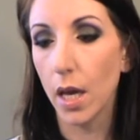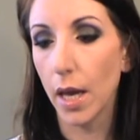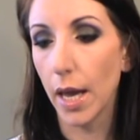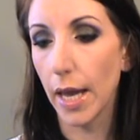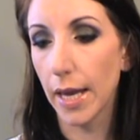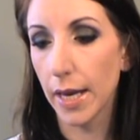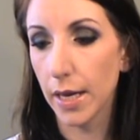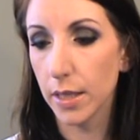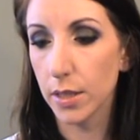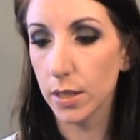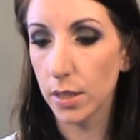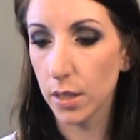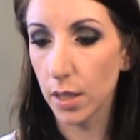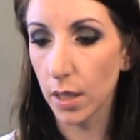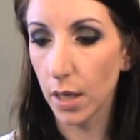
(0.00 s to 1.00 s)

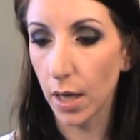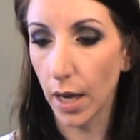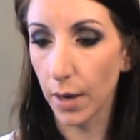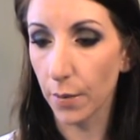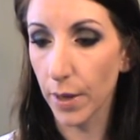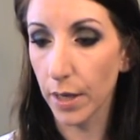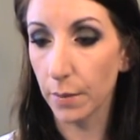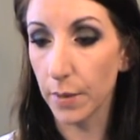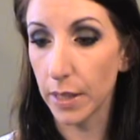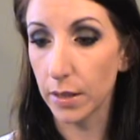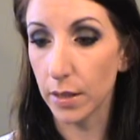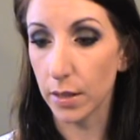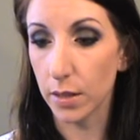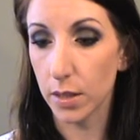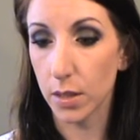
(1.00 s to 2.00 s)
And I recommend
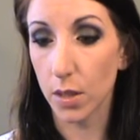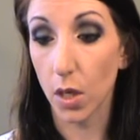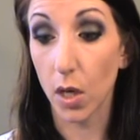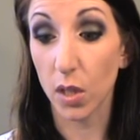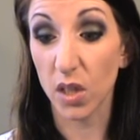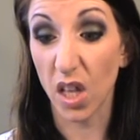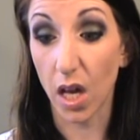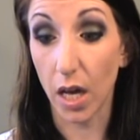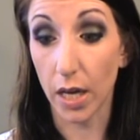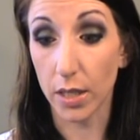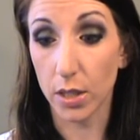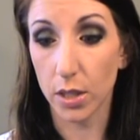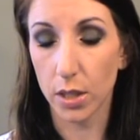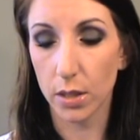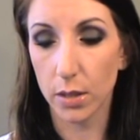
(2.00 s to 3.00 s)
this a
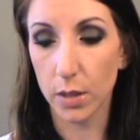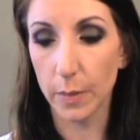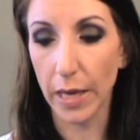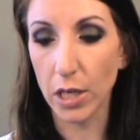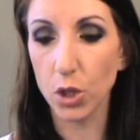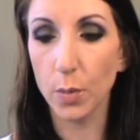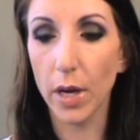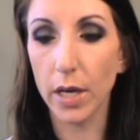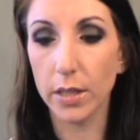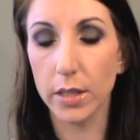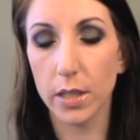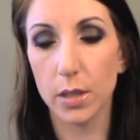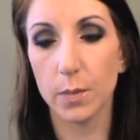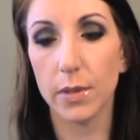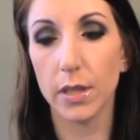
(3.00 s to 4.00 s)
lot. Smashbox
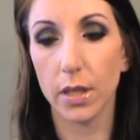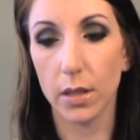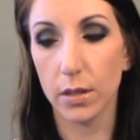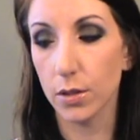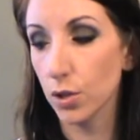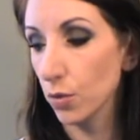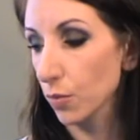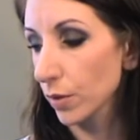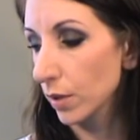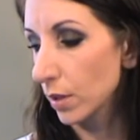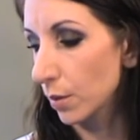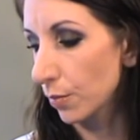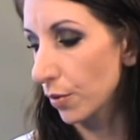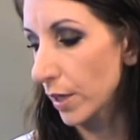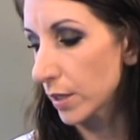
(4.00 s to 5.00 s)
has begun to really
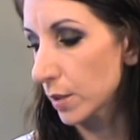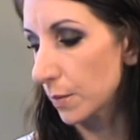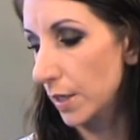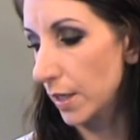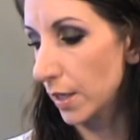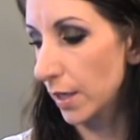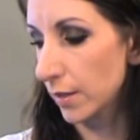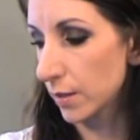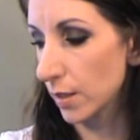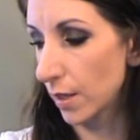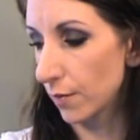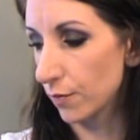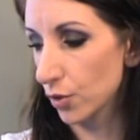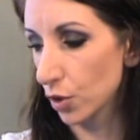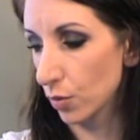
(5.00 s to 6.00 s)
impress me. As
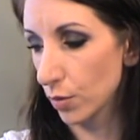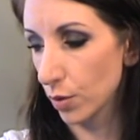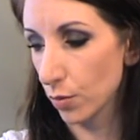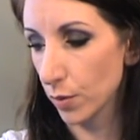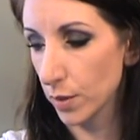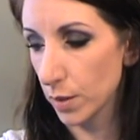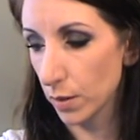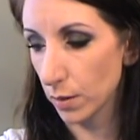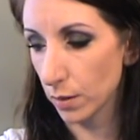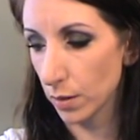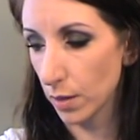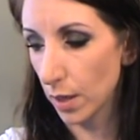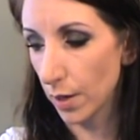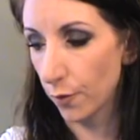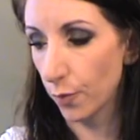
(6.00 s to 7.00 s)
I've shown you
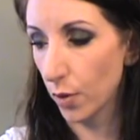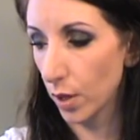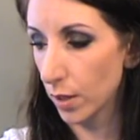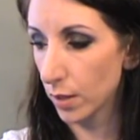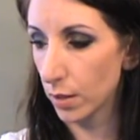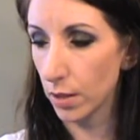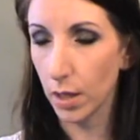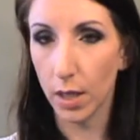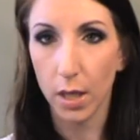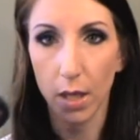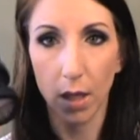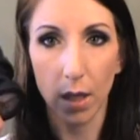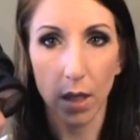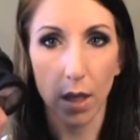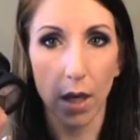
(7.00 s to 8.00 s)
recently, I've
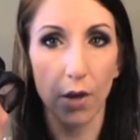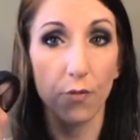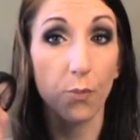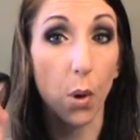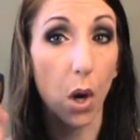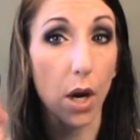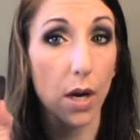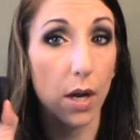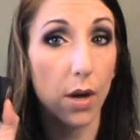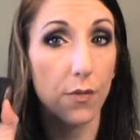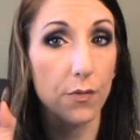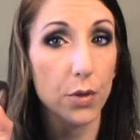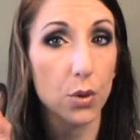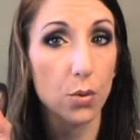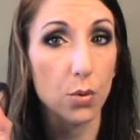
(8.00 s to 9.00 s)
bought a
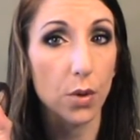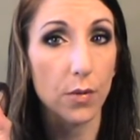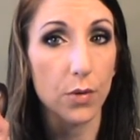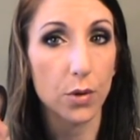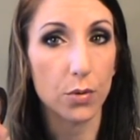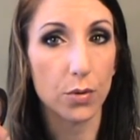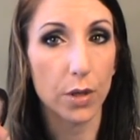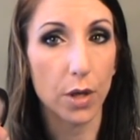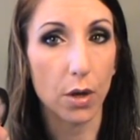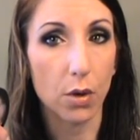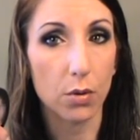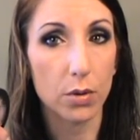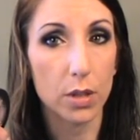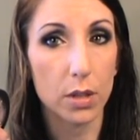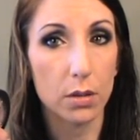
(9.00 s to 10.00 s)
few of the
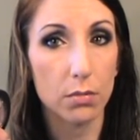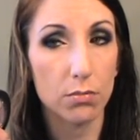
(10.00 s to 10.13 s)
trios.